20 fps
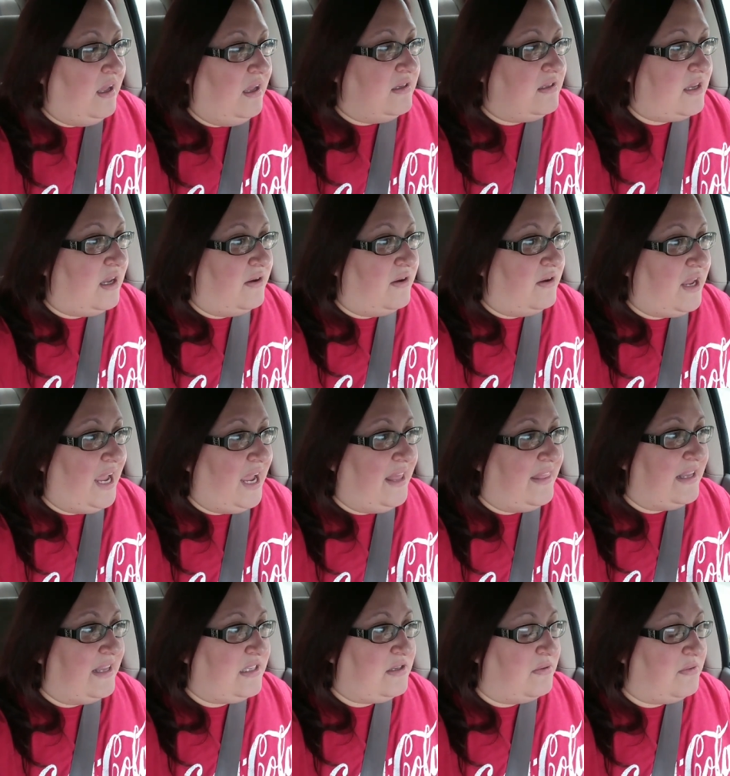So
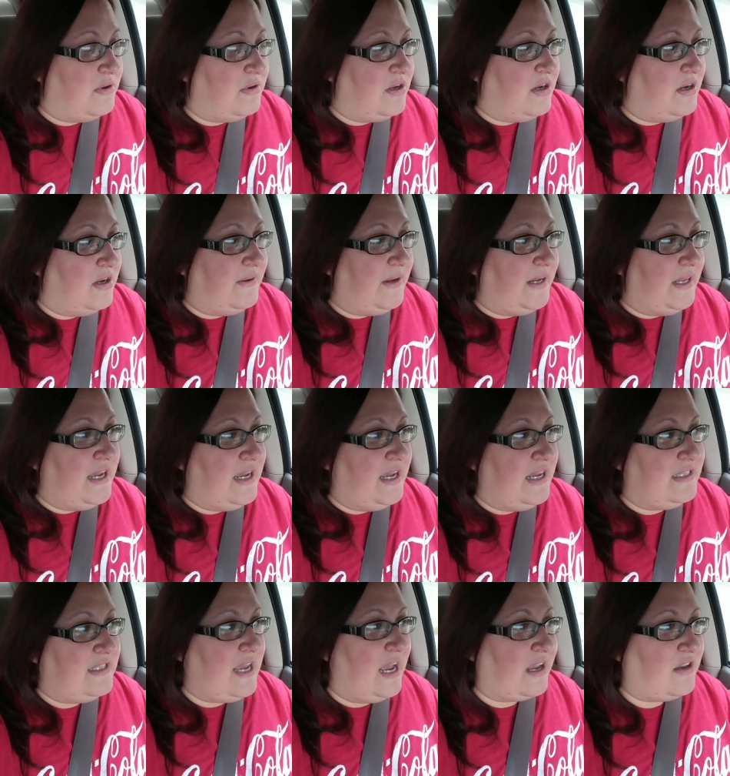yeah, that's what we're doing.
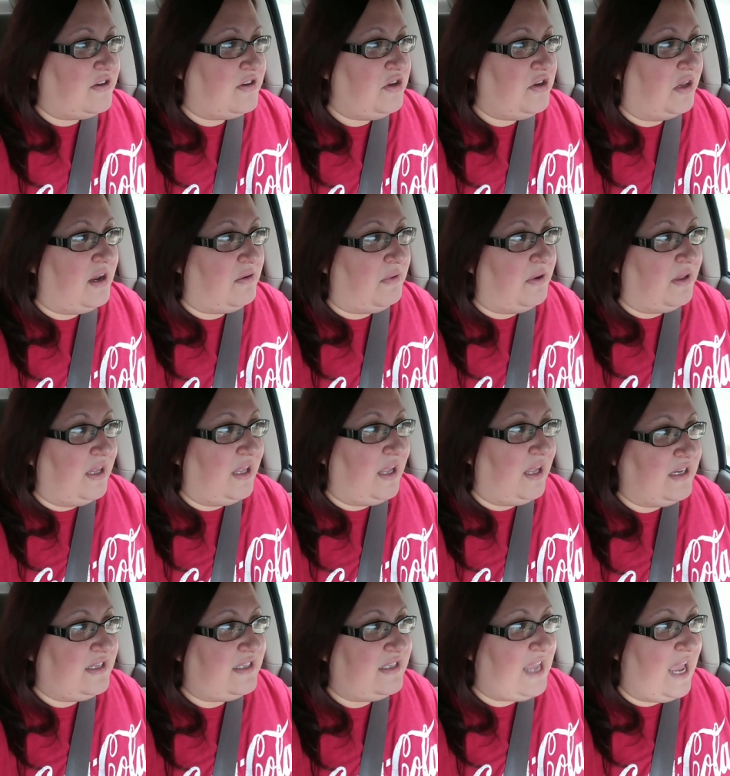It's actually a really
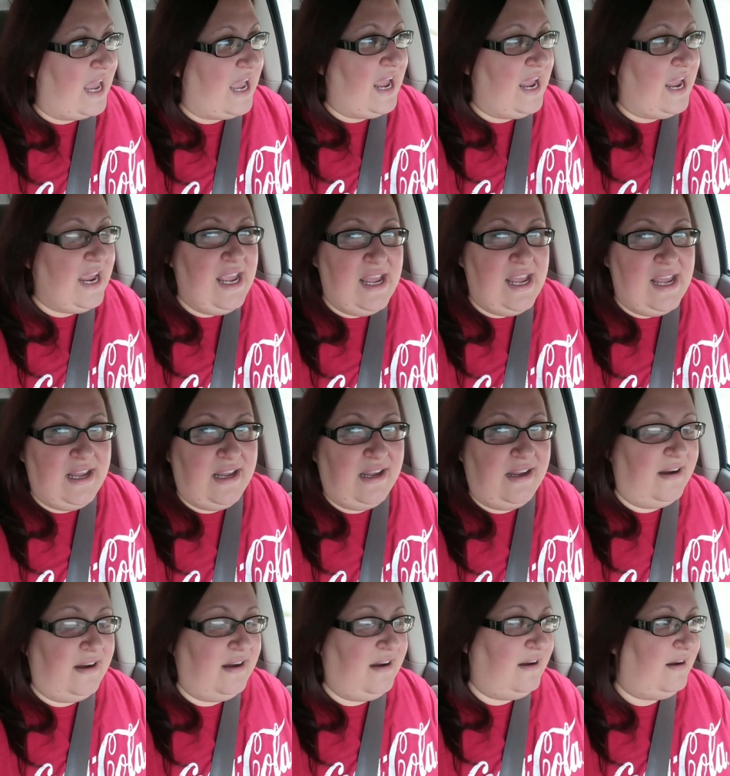nice day.
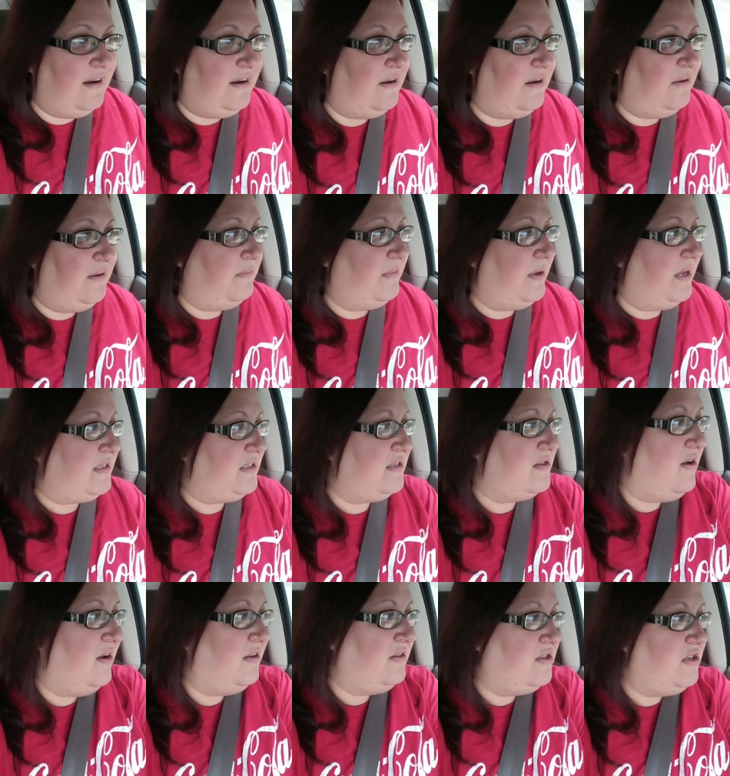
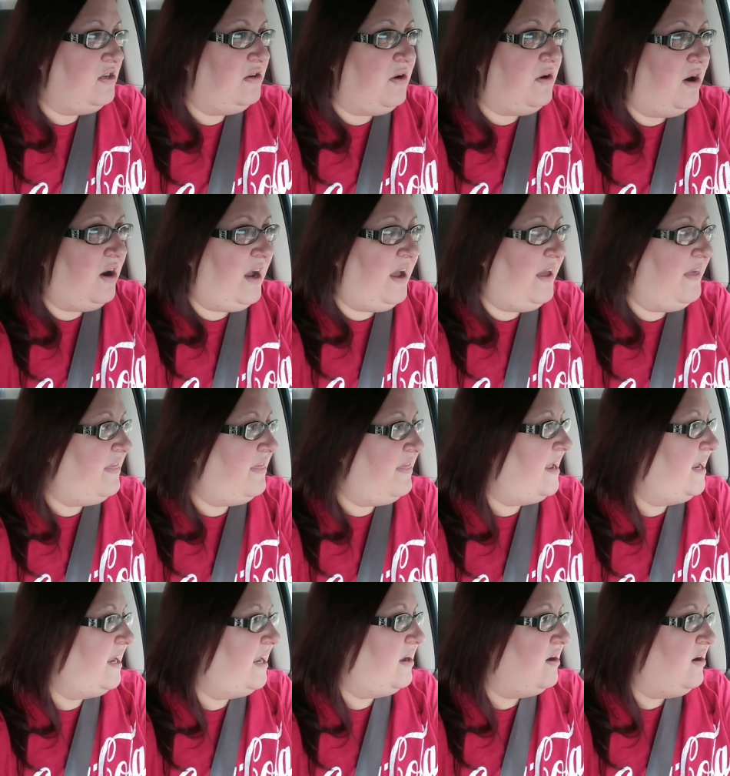It's not too hot,
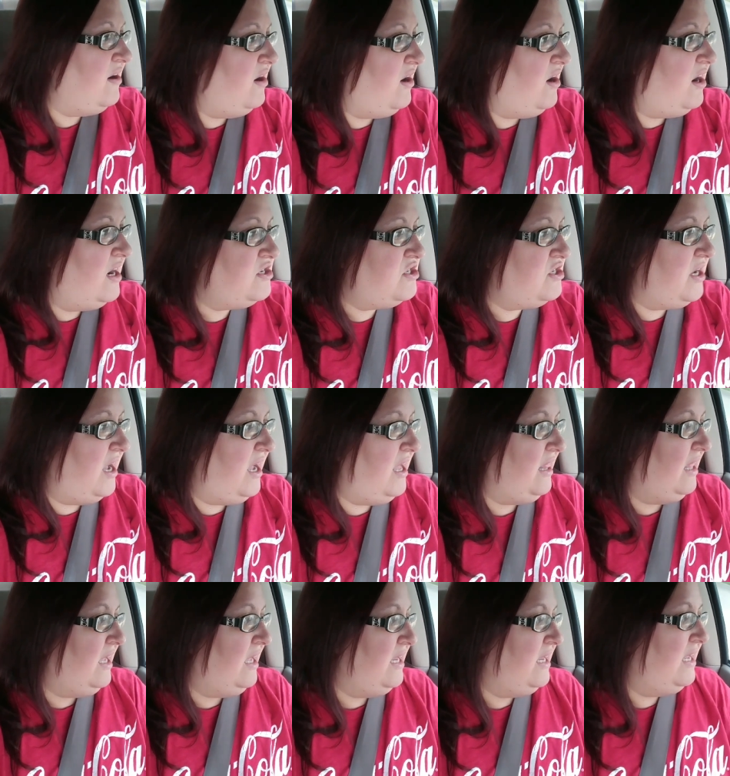thank gosh. I
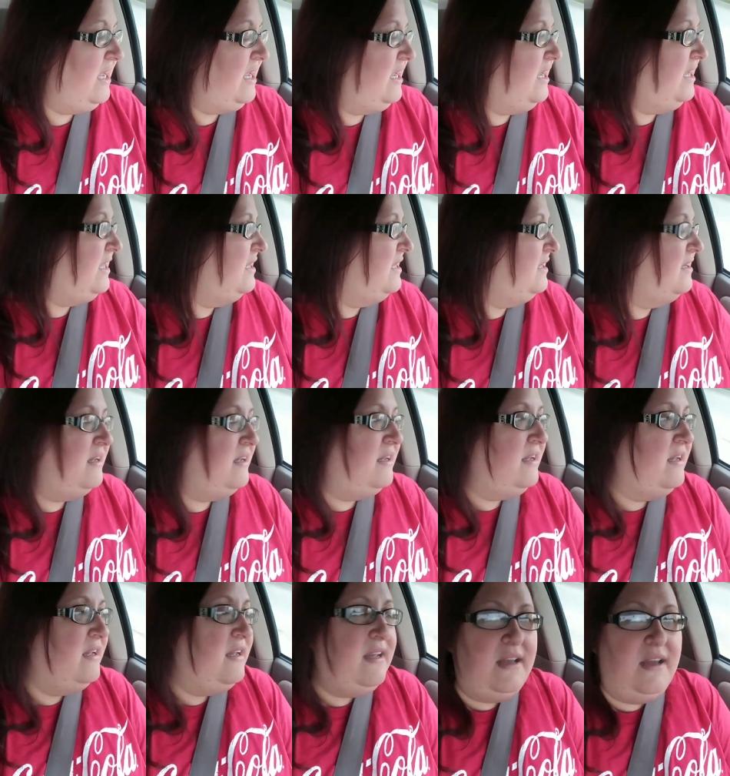like it.
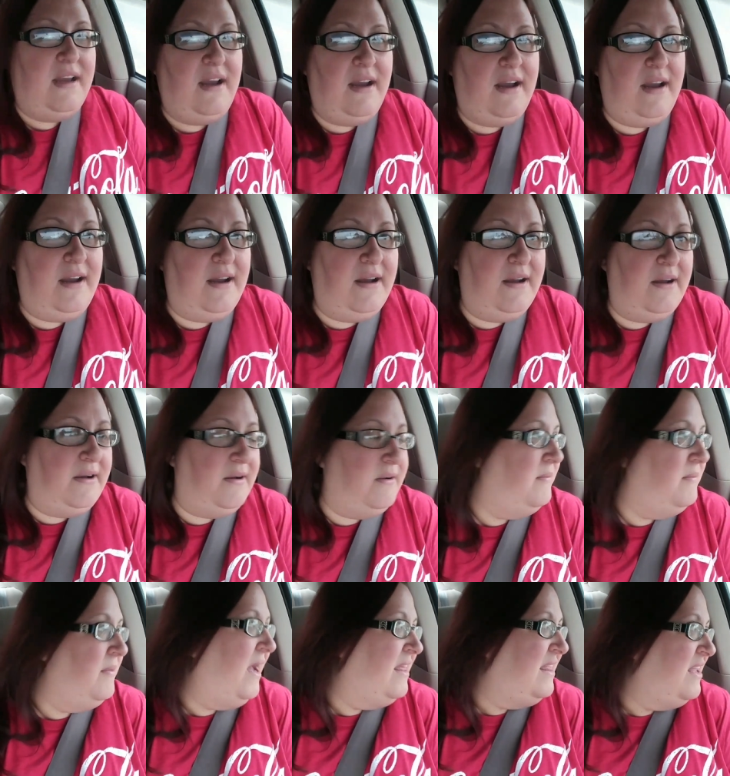
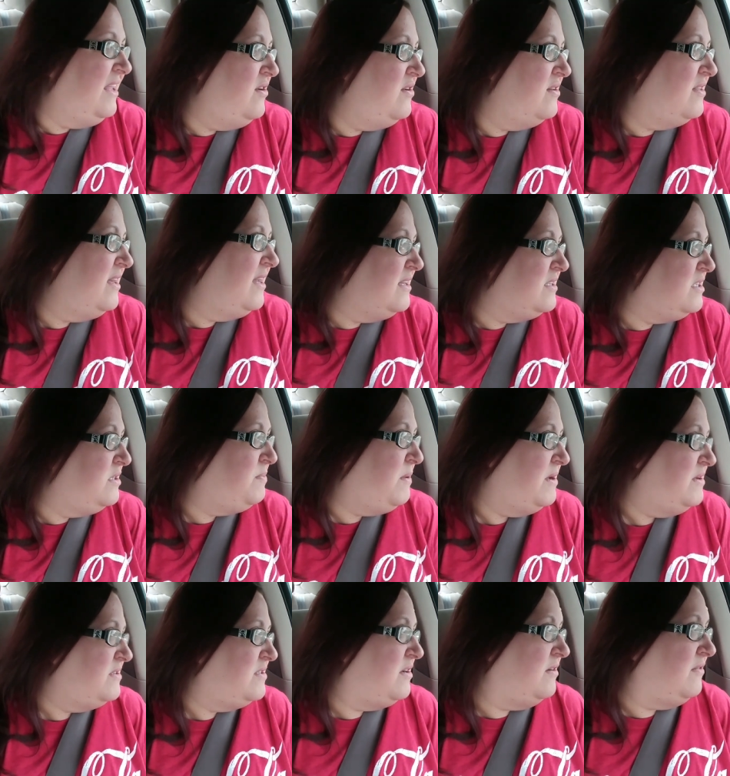I do think it's
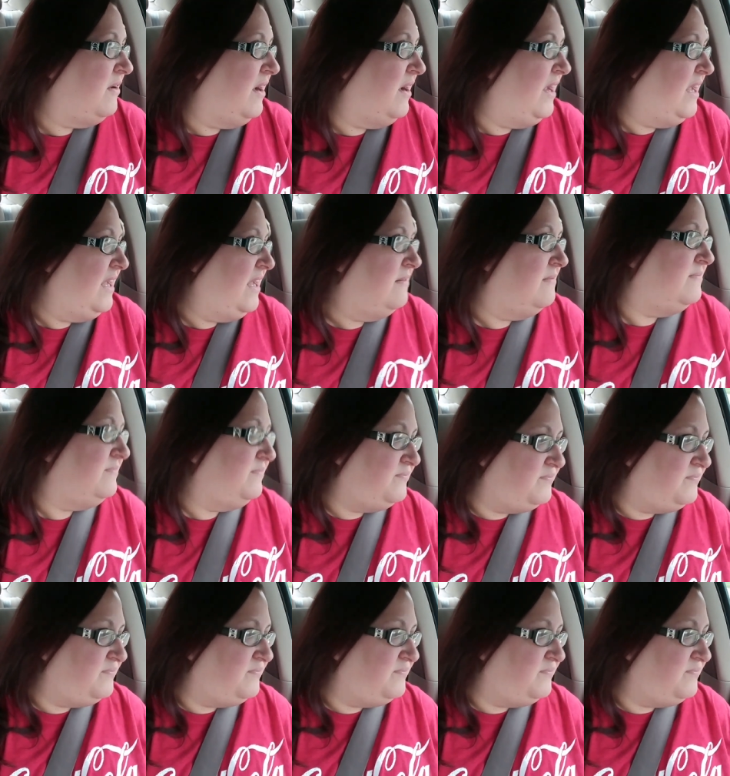supposed to rain.